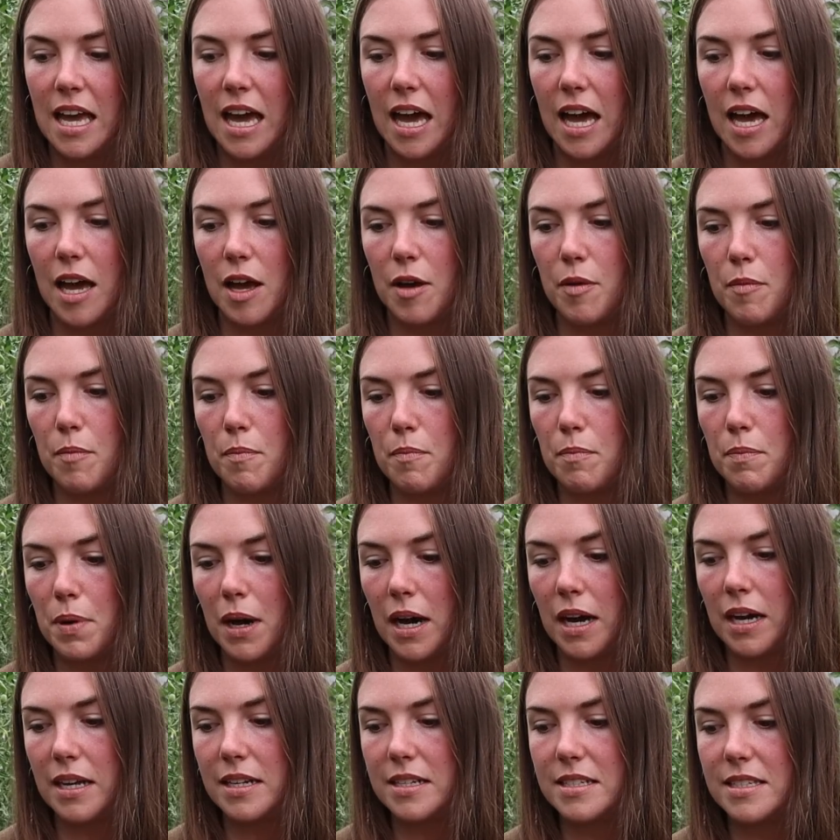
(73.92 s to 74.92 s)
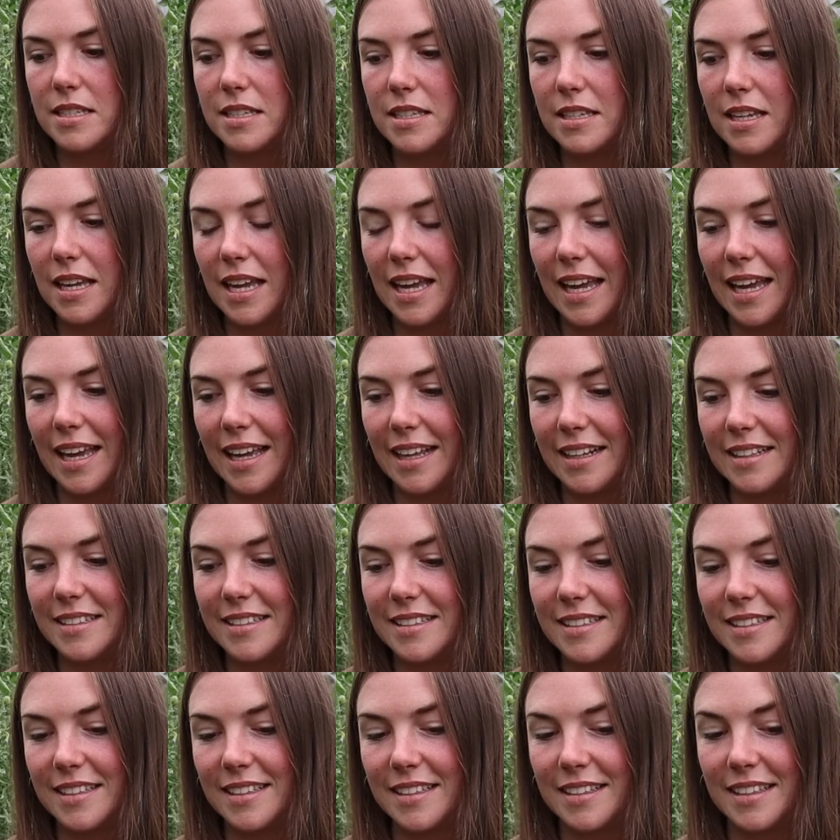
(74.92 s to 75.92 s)
but
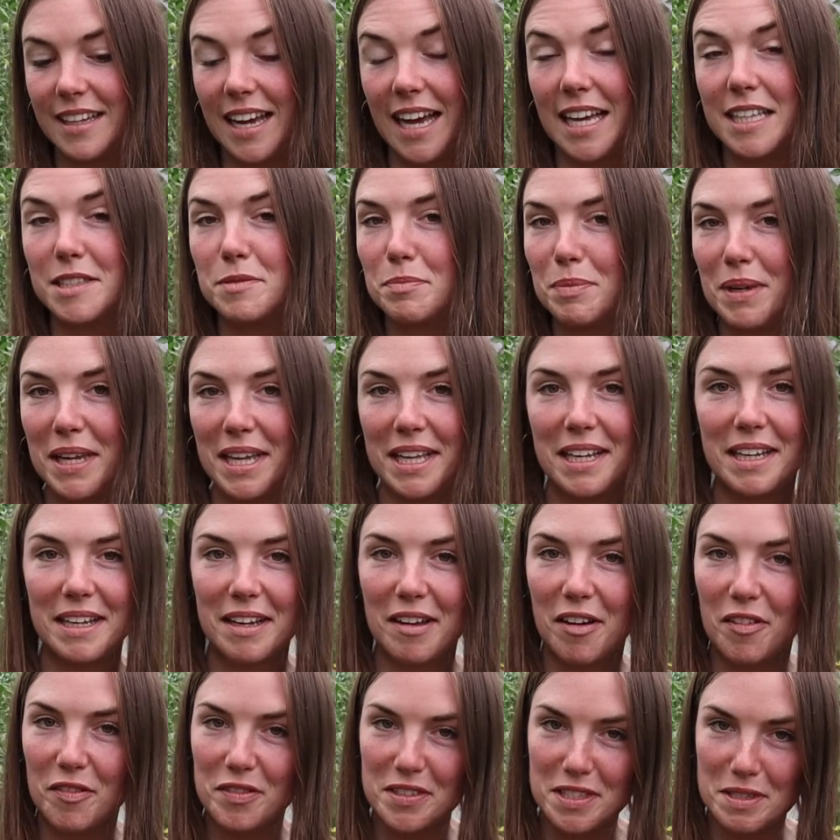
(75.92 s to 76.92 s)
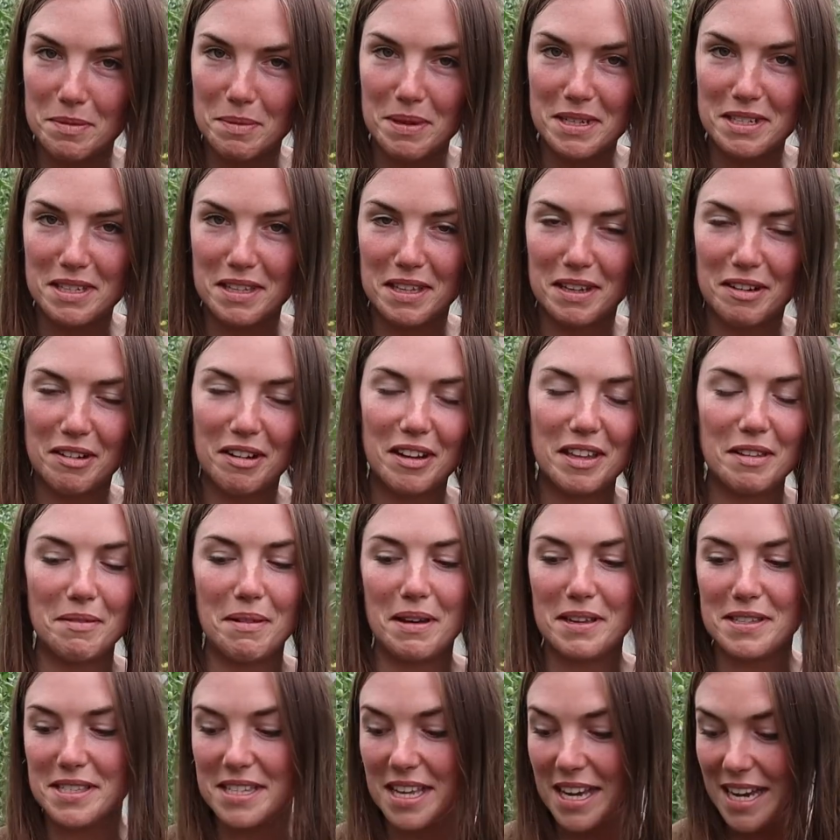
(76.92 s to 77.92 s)
it has been obviously better than growing them
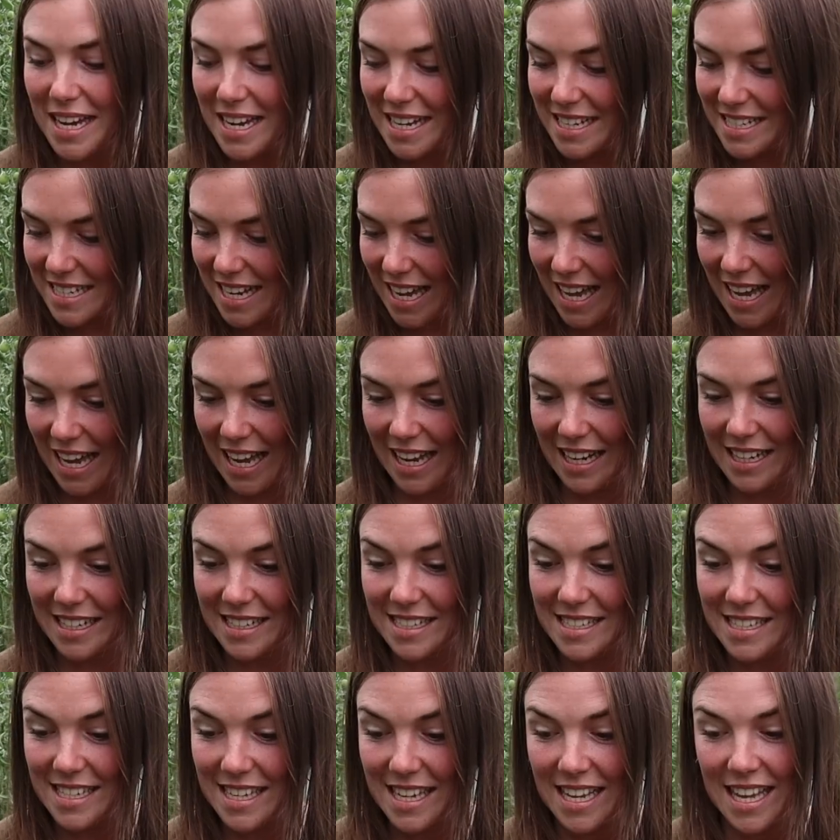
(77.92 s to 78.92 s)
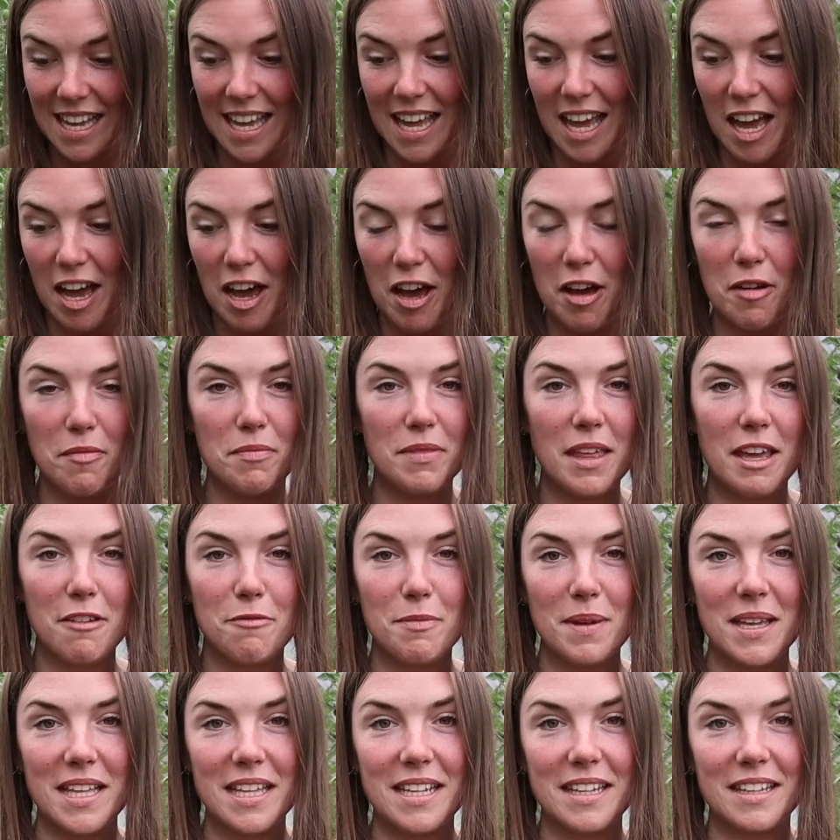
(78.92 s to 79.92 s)
outside, and they've
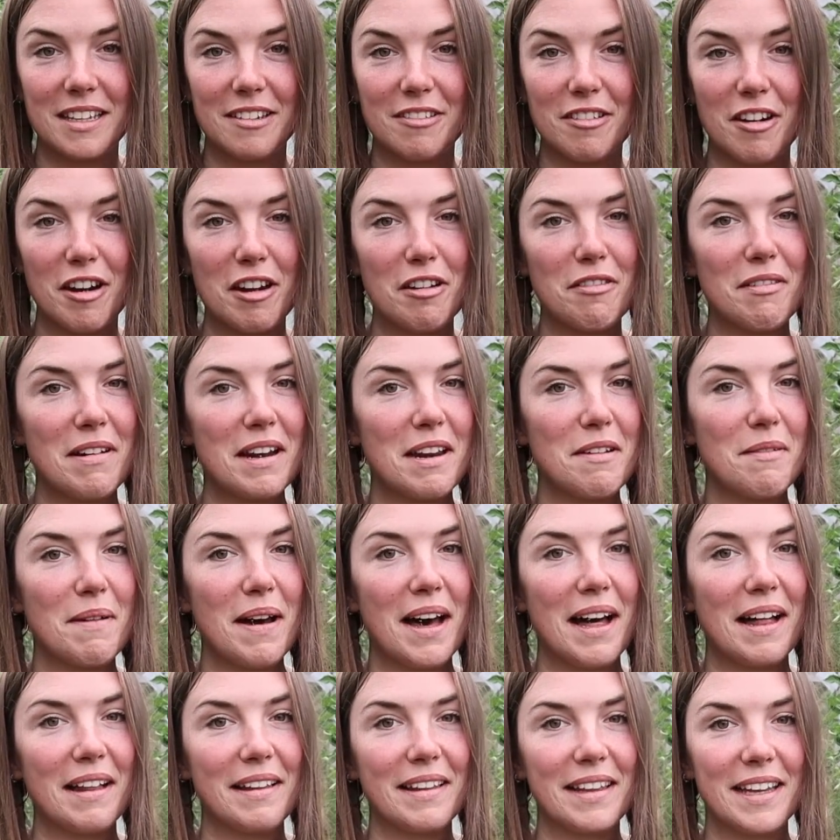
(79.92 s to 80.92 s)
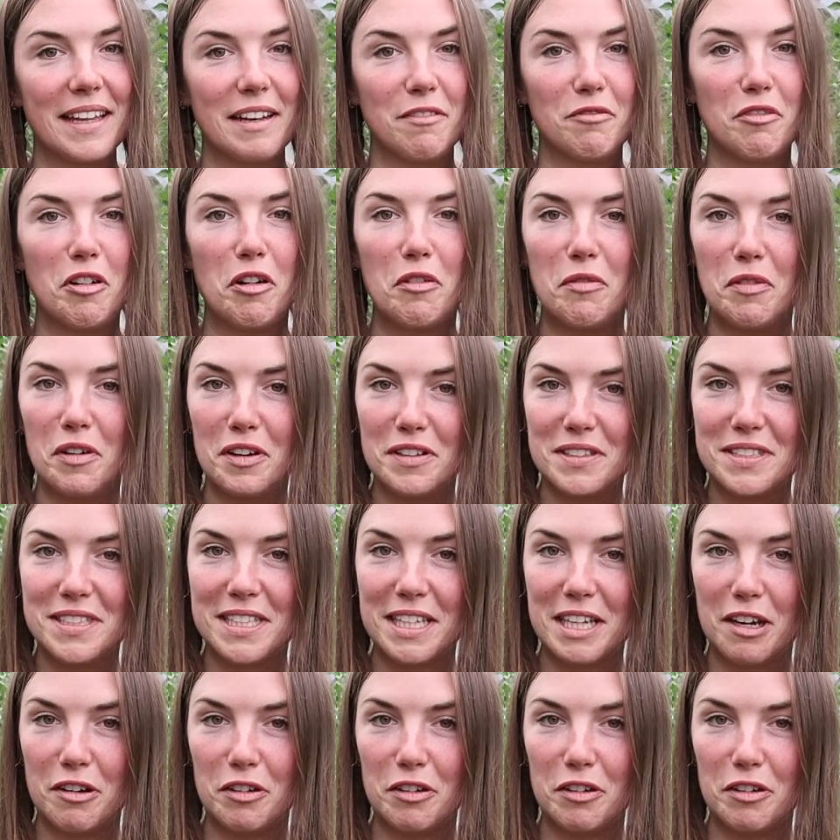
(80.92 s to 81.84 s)
been growing really well in what was the